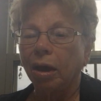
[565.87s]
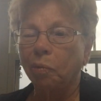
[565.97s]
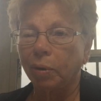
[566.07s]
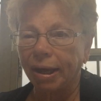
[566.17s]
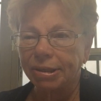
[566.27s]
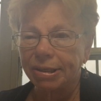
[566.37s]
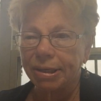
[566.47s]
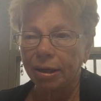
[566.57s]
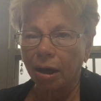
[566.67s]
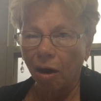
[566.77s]
We get to
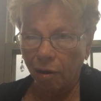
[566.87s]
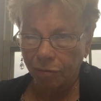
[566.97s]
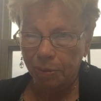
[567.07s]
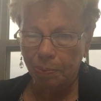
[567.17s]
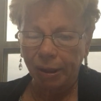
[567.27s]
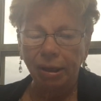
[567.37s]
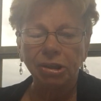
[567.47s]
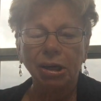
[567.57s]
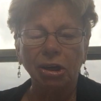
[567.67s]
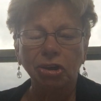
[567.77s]
see a coffee
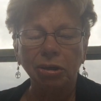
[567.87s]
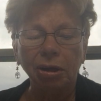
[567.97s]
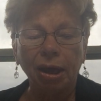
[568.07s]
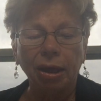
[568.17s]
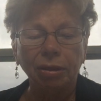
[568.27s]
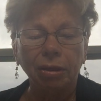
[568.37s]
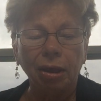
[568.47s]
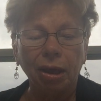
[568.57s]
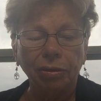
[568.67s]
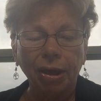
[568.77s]
plantation
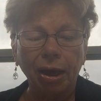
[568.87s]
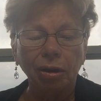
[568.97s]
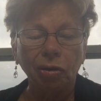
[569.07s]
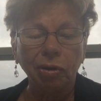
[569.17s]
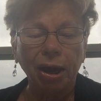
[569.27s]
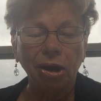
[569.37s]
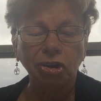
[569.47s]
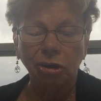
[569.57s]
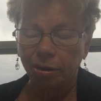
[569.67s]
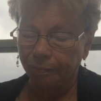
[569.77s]
at that
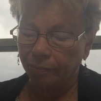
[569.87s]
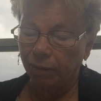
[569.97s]
location.